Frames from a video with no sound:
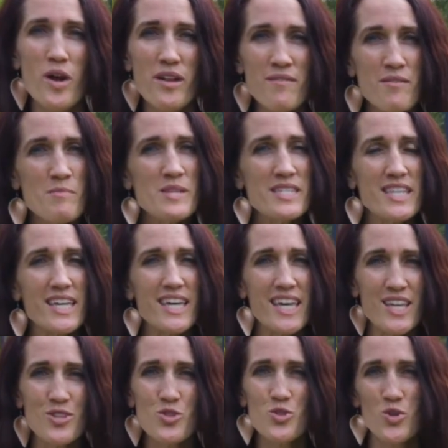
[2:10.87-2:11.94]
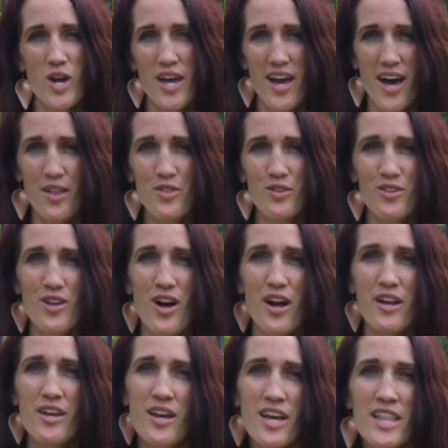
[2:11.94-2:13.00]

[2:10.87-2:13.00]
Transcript: One of them is the kids triathlon.